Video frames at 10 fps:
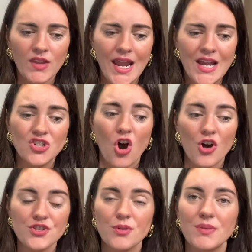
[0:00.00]
and
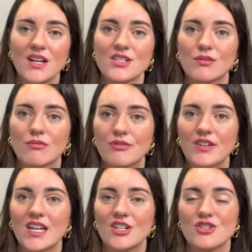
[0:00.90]
also because the
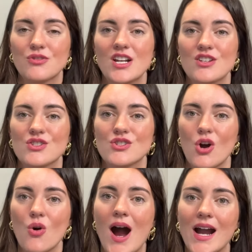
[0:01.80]
roofing industry is
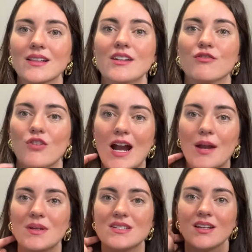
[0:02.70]
so highly
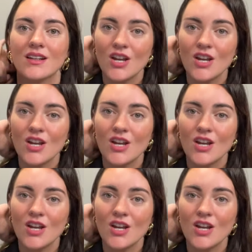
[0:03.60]
fragmented.